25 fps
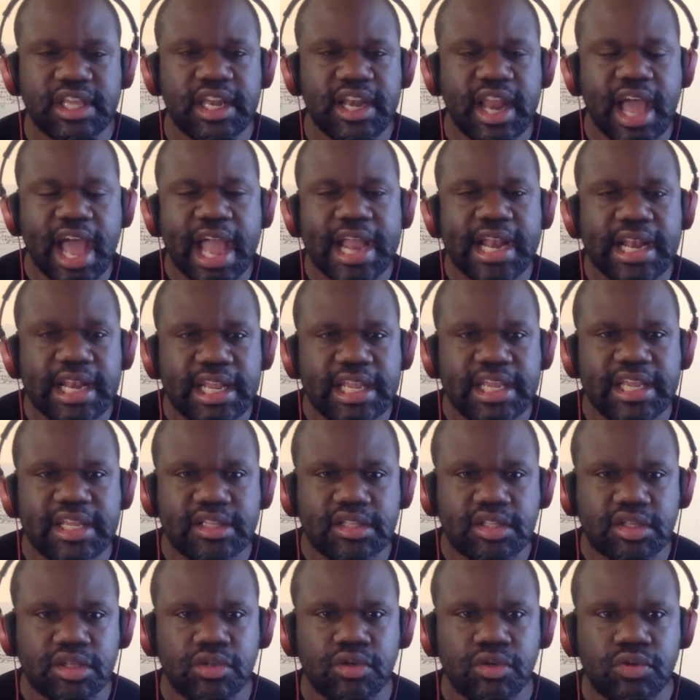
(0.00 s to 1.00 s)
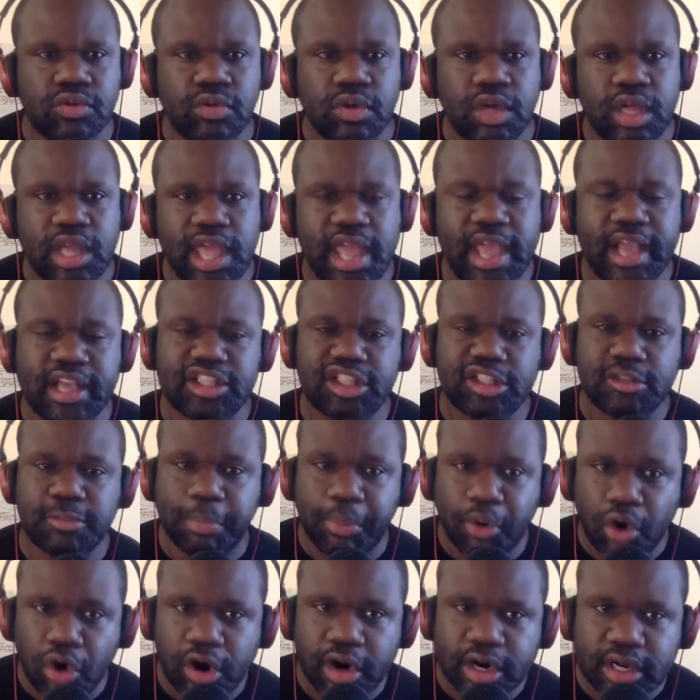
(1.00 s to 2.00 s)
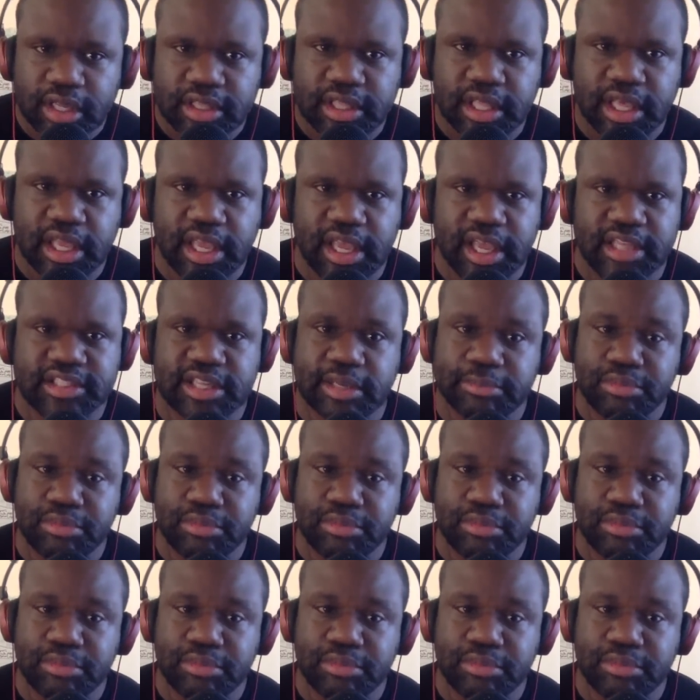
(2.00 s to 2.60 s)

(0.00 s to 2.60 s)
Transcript: and I need to export things,